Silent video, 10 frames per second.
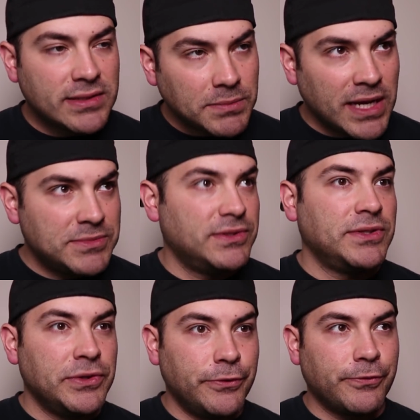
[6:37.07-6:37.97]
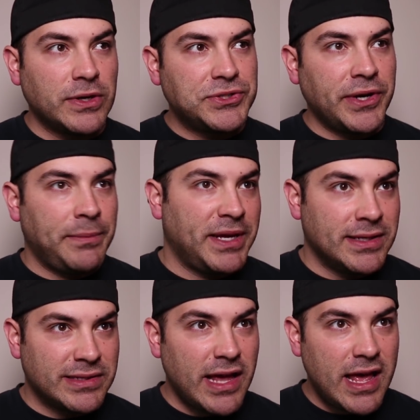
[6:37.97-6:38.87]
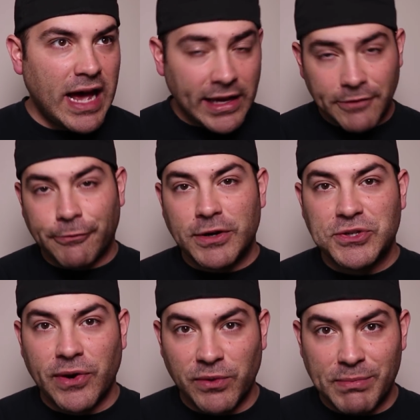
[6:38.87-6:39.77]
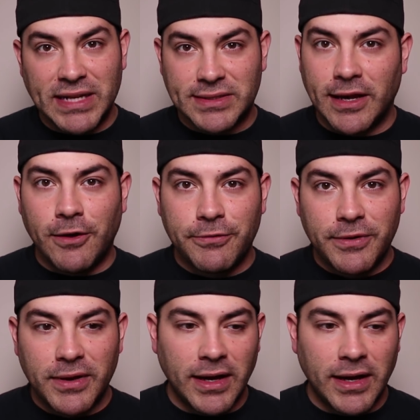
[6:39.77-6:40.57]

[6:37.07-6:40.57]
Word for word: Sometimes it's a little frustrating because I get frustrated with myself.